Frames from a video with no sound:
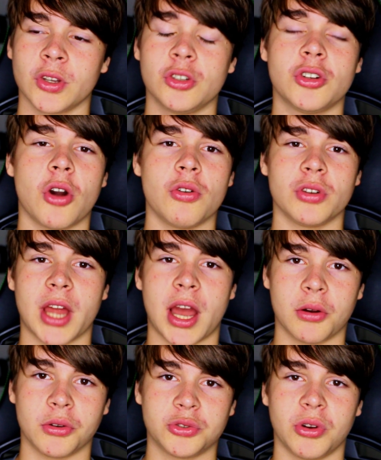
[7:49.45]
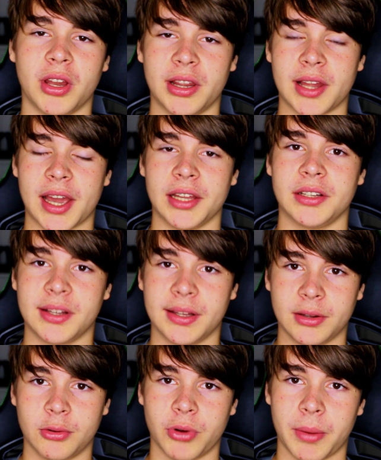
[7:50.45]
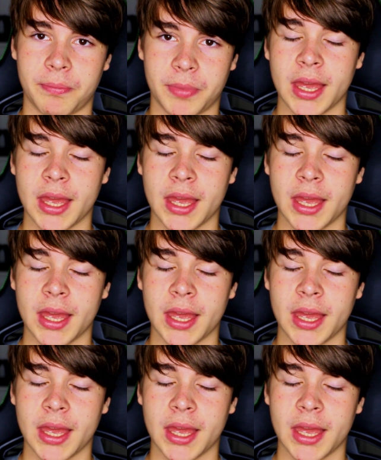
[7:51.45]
go down to a light grip.